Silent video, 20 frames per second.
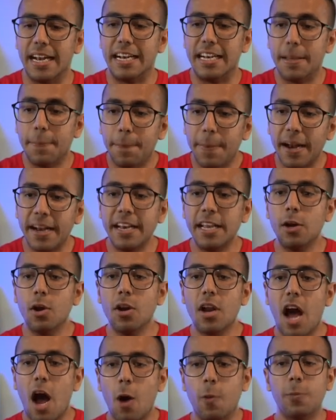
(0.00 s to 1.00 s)
Depending
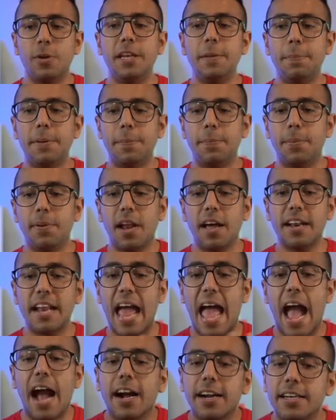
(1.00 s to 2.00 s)
on how many people are
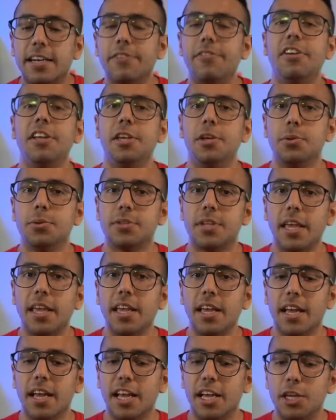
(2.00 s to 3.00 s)
actively
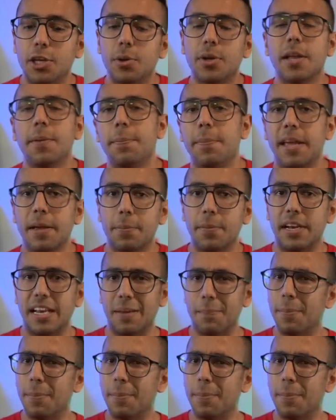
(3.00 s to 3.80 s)
using you can make money.